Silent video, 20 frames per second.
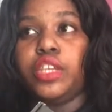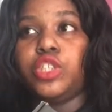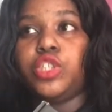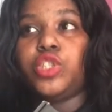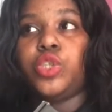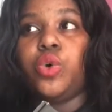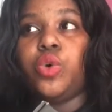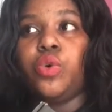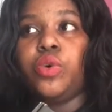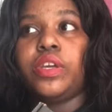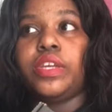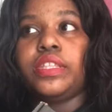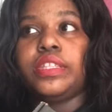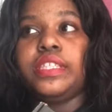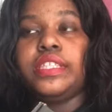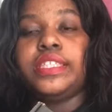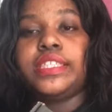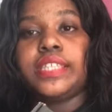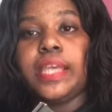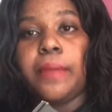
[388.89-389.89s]
So
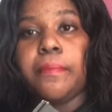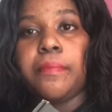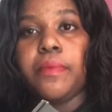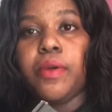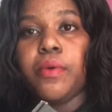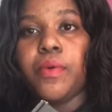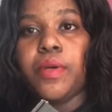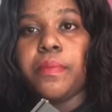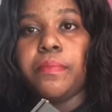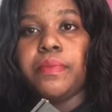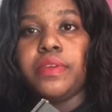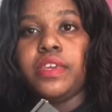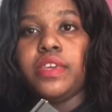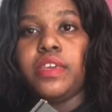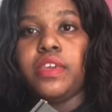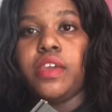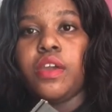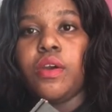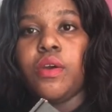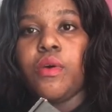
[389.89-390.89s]
December will
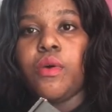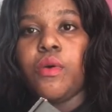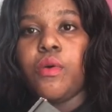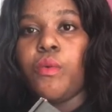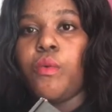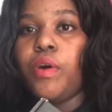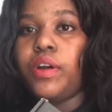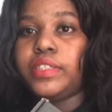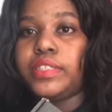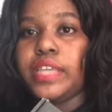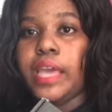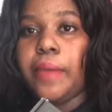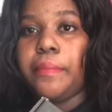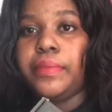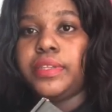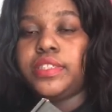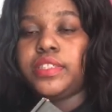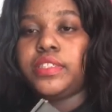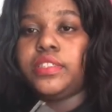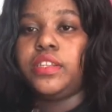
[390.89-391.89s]
be one time
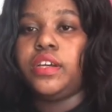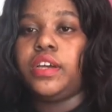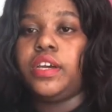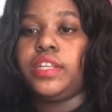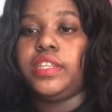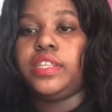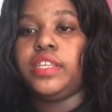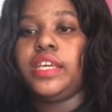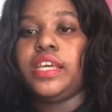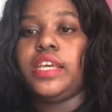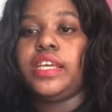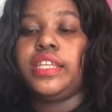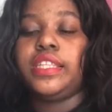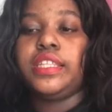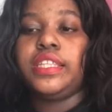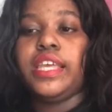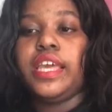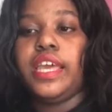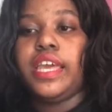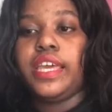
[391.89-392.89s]
it's done,
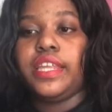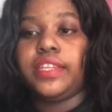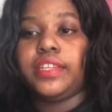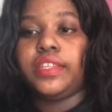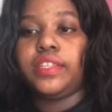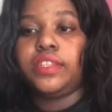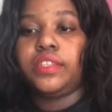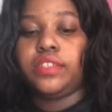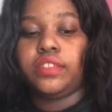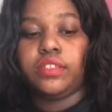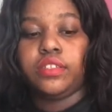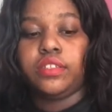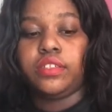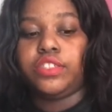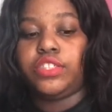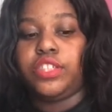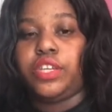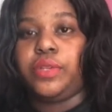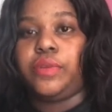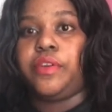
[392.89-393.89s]
then
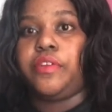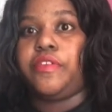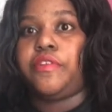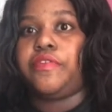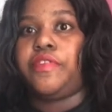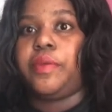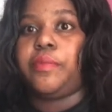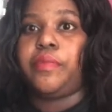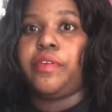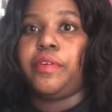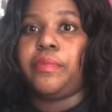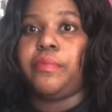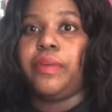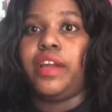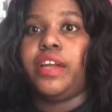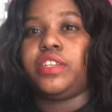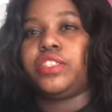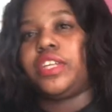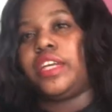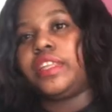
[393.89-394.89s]
January, February,
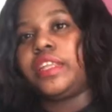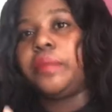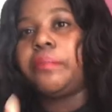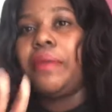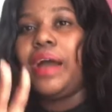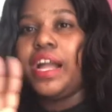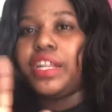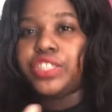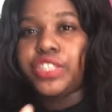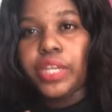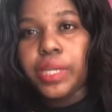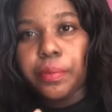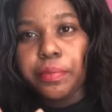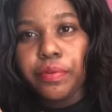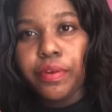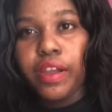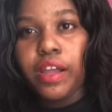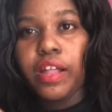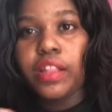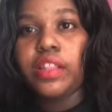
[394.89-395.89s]
March, I think March,
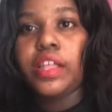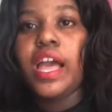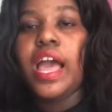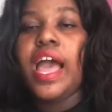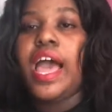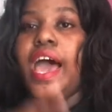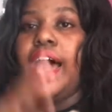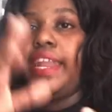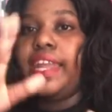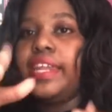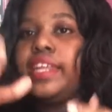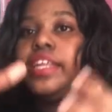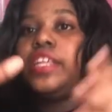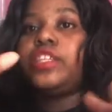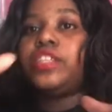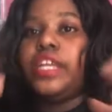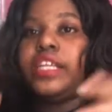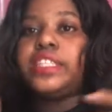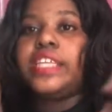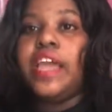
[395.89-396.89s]
April, and then
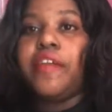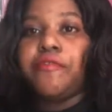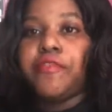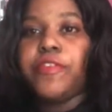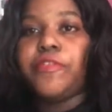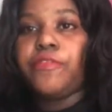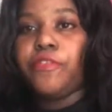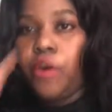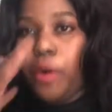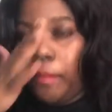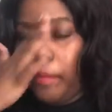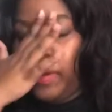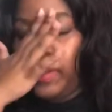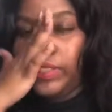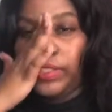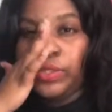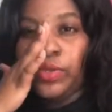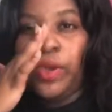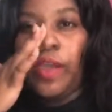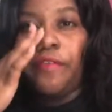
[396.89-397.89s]
it's every 4
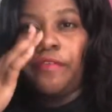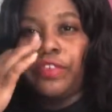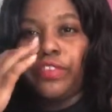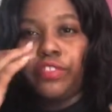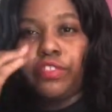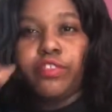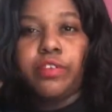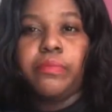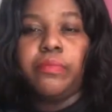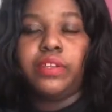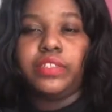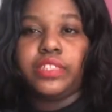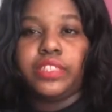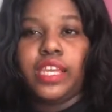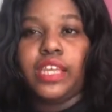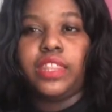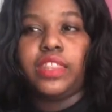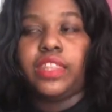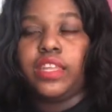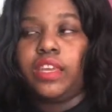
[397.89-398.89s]
months or every 3 months, I
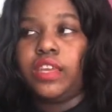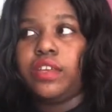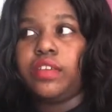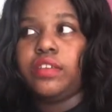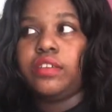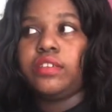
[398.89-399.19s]
think.